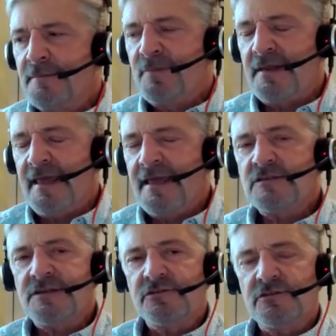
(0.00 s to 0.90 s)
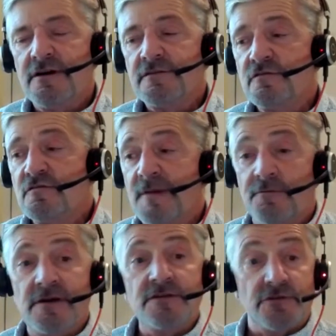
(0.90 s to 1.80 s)
But as I started to do my
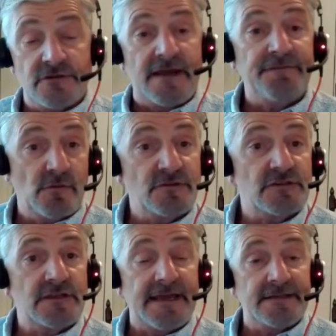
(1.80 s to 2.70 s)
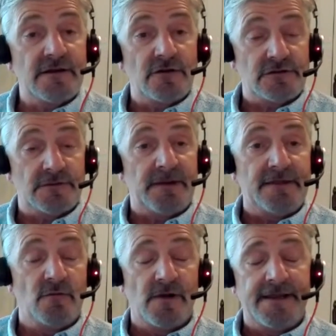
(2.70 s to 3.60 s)
research after I was diagnosed, and by
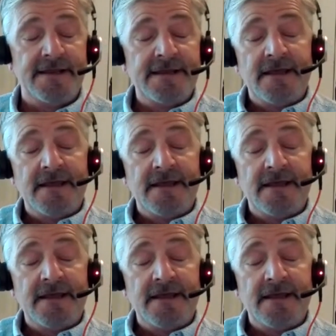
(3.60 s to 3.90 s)
the way,